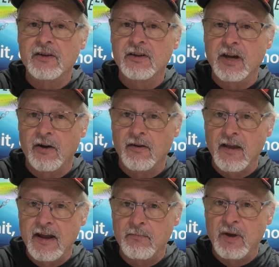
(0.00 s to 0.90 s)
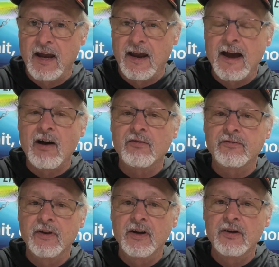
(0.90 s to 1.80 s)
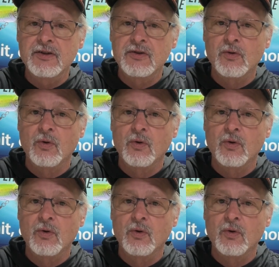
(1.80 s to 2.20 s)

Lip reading: Carolina Bay Outfitters.